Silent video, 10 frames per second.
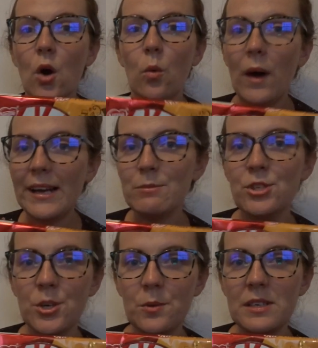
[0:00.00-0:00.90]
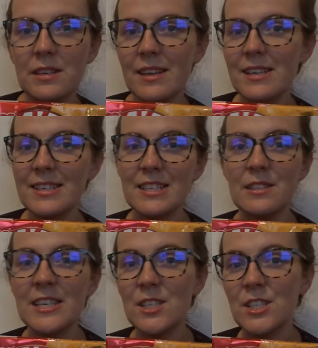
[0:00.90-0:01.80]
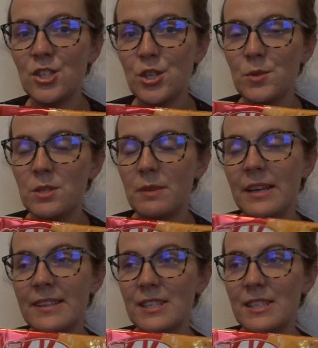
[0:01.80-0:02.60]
Why I'm showing you this is new to me.